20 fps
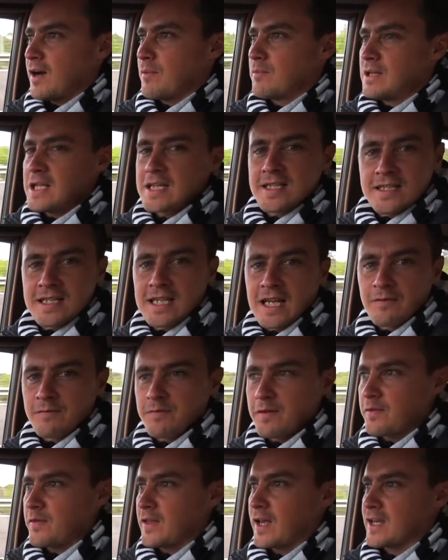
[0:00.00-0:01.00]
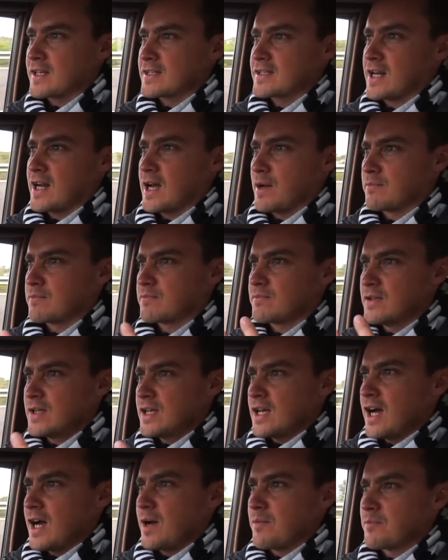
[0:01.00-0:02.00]
I'm listening for things and
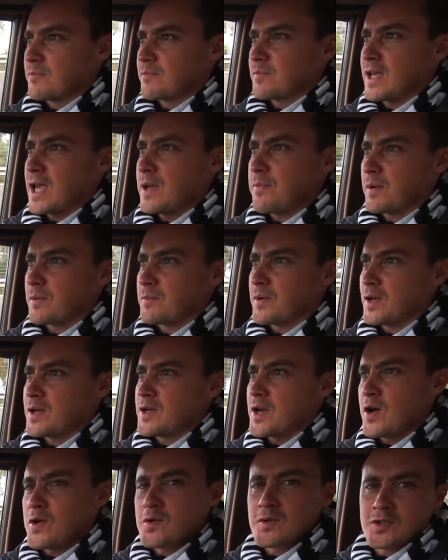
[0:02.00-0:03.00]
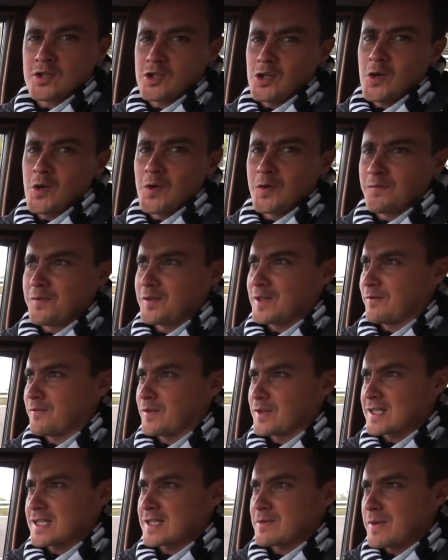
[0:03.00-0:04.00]
I'm I'm keeping my nose tuned for
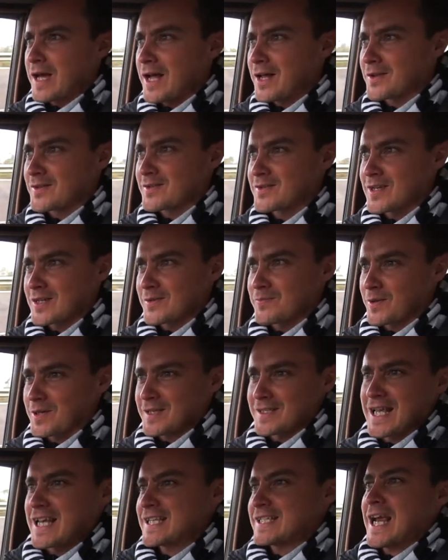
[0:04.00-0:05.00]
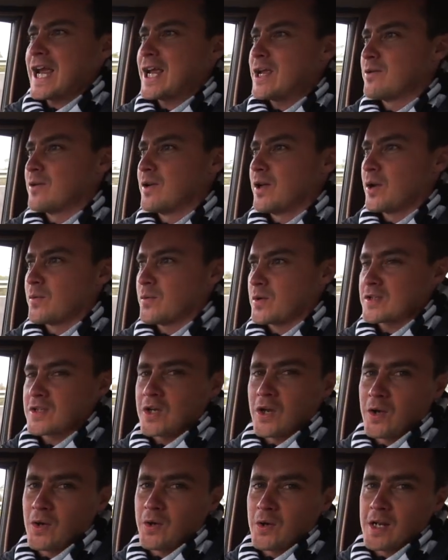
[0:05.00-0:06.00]
different smells just because that's how you learn what's
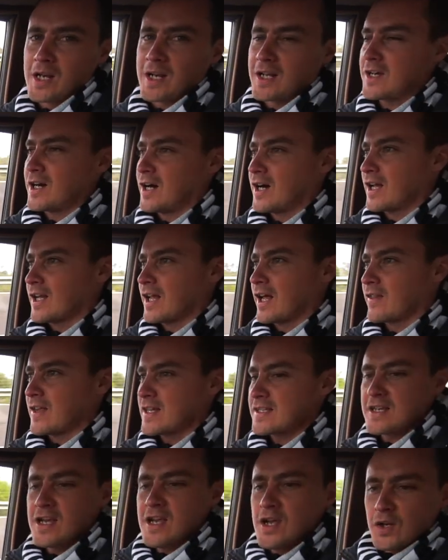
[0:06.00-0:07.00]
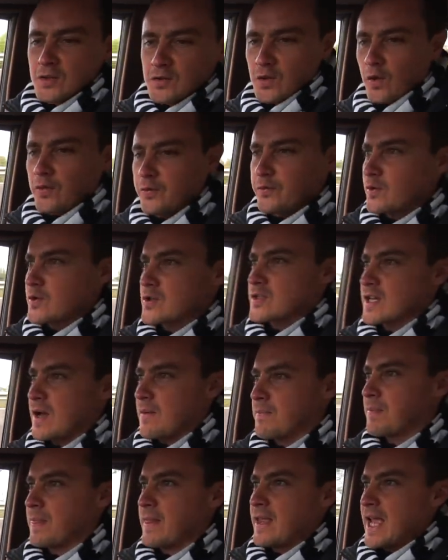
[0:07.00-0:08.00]
going on in a car like this, not through
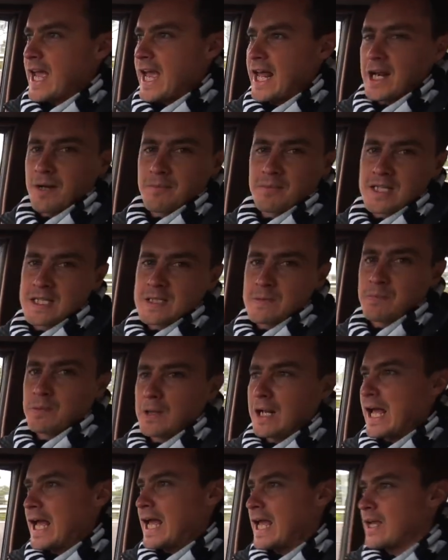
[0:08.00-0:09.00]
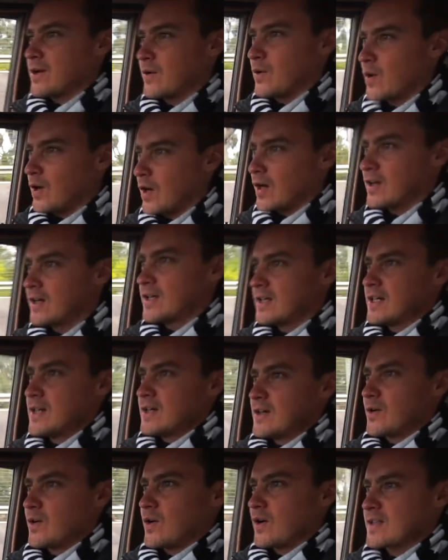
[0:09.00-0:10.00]
some head-up display or
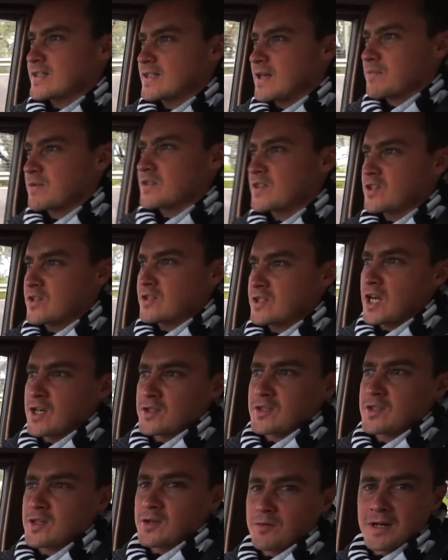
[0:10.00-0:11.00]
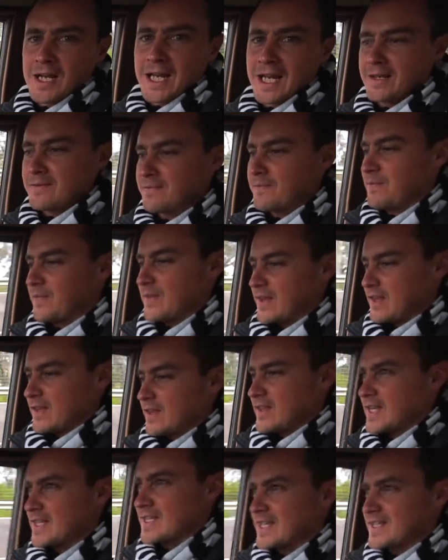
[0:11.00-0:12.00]
or some touch screen.
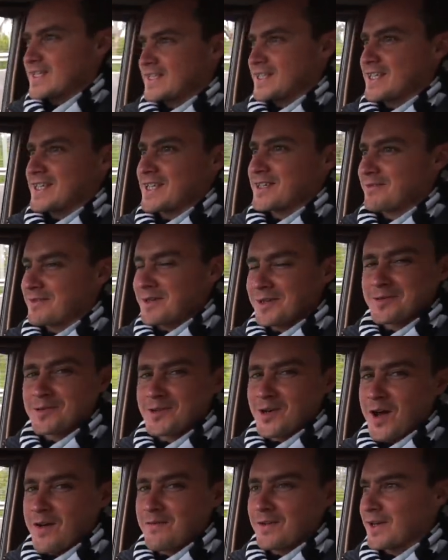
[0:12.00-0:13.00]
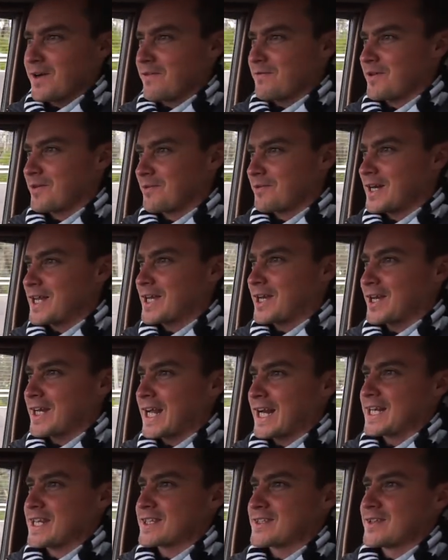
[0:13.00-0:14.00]
This is this is real driving. I feel really
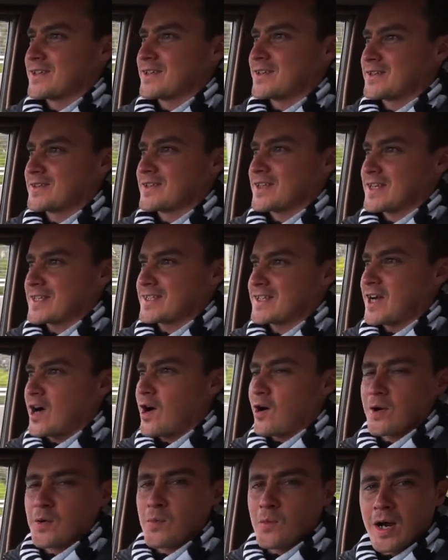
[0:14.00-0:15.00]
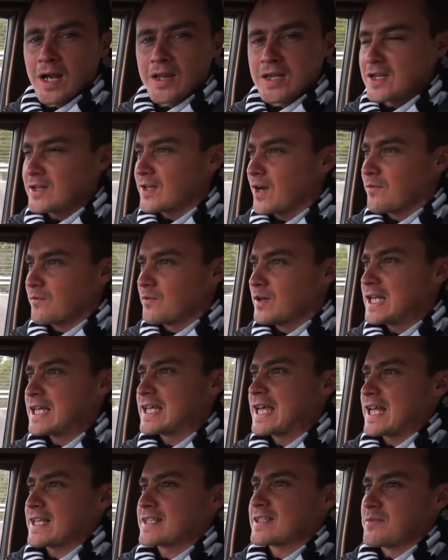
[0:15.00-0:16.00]
connected to, to this car in a way that you don't really
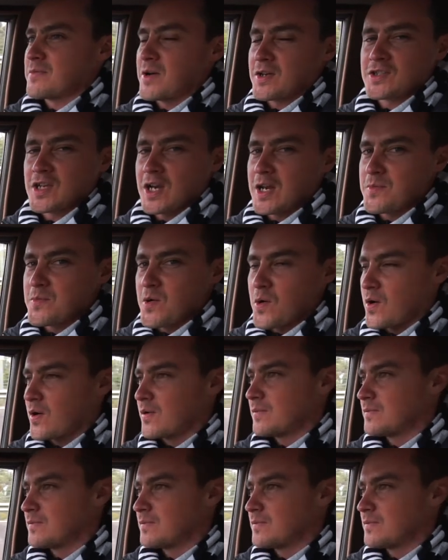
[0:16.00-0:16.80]
get so much anymore.